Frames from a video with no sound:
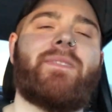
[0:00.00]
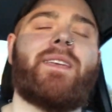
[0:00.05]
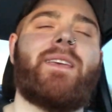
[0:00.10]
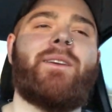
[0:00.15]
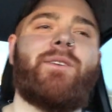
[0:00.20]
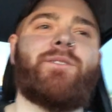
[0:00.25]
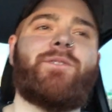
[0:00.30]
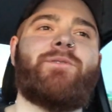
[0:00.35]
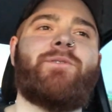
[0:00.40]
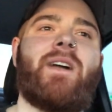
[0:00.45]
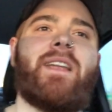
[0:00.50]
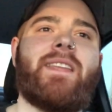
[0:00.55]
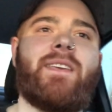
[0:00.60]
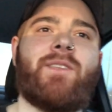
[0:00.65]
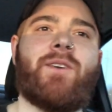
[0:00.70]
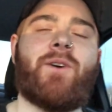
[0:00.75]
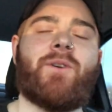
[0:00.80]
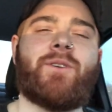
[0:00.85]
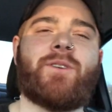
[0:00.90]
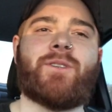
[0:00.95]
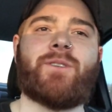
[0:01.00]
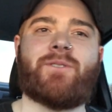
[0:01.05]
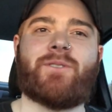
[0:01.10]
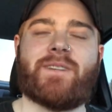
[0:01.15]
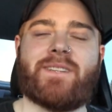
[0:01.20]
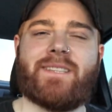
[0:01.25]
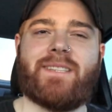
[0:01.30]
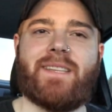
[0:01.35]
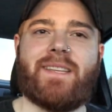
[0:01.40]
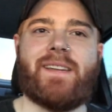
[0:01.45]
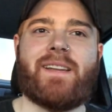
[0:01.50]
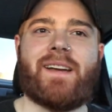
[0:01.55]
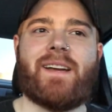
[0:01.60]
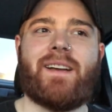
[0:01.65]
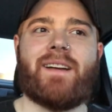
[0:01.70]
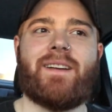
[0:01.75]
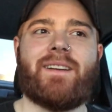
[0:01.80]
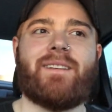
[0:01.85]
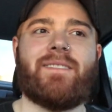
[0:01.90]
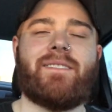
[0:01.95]
it was funny though because
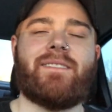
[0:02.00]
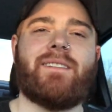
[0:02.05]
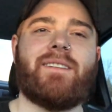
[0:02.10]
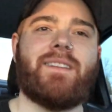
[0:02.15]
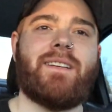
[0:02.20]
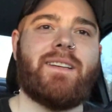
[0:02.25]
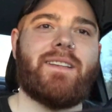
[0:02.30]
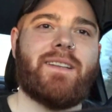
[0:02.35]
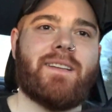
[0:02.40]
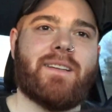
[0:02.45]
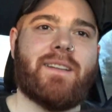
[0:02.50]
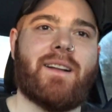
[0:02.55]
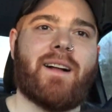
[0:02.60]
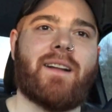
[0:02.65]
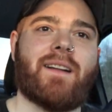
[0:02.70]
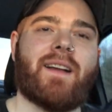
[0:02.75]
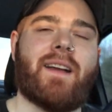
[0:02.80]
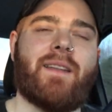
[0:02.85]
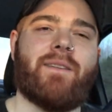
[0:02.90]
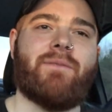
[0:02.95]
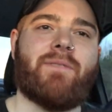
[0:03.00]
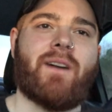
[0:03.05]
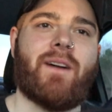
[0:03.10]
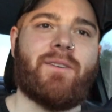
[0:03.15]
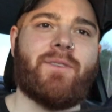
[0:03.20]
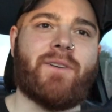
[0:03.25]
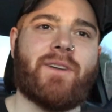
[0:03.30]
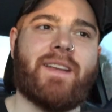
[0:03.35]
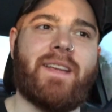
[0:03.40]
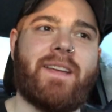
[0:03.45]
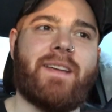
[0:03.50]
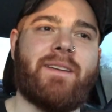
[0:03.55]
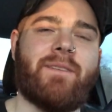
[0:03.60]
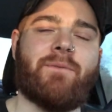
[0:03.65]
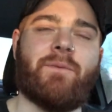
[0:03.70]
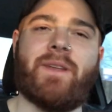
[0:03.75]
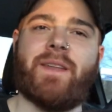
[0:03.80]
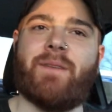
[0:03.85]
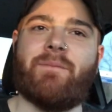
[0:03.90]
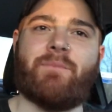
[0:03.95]
Christina got kind of hungry
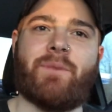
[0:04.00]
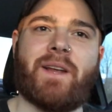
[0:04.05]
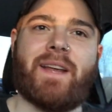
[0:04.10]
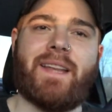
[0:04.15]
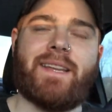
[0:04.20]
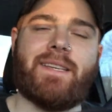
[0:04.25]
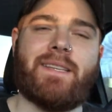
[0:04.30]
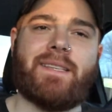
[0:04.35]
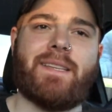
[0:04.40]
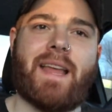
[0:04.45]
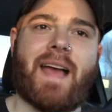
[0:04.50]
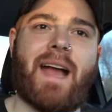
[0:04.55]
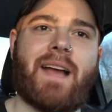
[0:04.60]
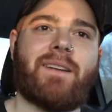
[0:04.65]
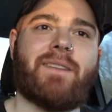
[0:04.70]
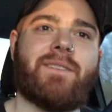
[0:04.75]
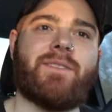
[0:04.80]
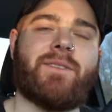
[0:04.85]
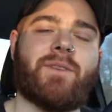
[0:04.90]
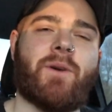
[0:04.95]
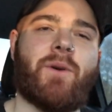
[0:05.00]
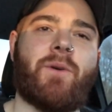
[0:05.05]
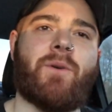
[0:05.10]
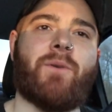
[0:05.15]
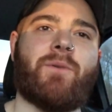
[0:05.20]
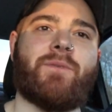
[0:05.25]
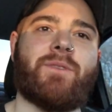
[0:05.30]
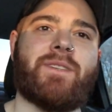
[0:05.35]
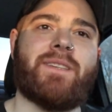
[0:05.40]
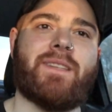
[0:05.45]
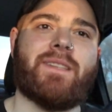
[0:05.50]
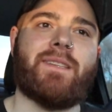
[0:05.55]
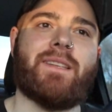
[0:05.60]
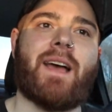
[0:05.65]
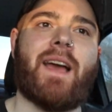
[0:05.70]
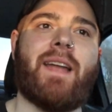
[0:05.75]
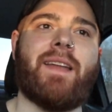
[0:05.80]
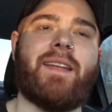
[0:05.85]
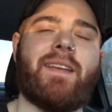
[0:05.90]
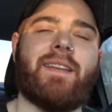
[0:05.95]
and we didn't bring any snacks, so it was
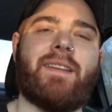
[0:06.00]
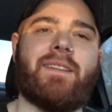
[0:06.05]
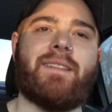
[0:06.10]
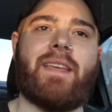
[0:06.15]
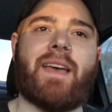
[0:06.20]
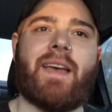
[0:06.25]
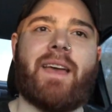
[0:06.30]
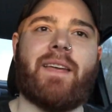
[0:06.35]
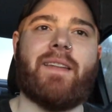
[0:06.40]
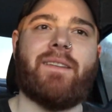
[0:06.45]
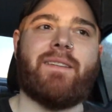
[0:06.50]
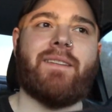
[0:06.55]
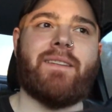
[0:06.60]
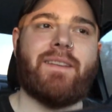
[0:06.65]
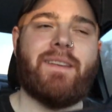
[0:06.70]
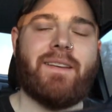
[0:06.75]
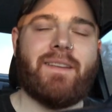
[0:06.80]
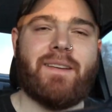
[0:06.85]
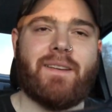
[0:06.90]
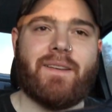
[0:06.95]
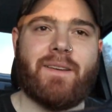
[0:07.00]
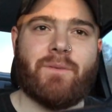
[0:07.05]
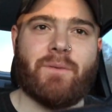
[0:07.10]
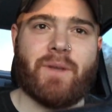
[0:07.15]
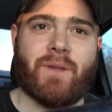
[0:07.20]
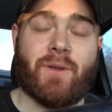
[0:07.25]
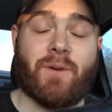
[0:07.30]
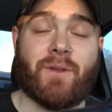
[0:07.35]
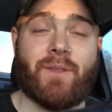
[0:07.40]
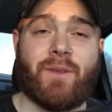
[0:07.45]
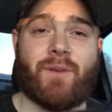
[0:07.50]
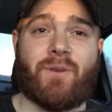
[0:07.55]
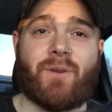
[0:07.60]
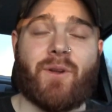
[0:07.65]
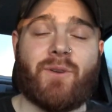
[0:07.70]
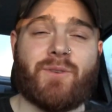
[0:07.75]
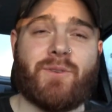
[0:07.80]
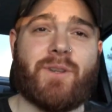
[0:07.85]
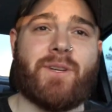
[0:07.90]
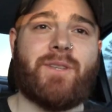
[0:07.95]
decided that we'd go to the
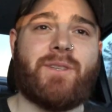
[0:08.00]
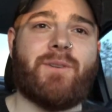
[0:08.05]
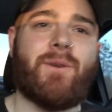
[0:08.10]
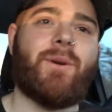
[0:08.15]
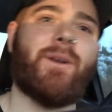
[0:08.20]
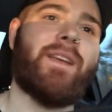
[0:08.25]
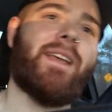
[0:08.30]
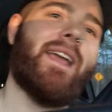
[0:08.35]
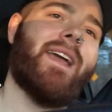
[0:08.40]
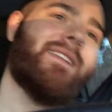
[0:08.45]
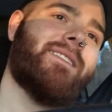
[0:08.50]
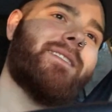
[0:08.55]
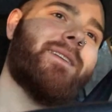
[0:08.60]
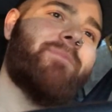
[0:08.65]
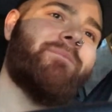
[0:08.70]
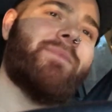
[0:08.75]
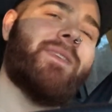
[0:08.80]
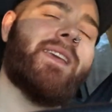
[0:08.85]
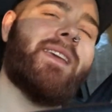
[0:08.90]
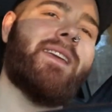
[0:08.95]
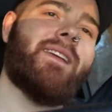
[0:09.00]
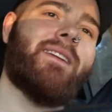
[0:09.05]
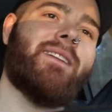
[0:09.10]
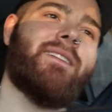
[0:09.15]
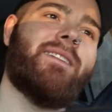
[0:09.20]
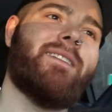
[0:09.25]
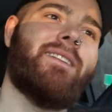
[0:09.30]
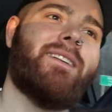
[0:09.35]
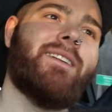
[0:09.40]
grocery store to get something.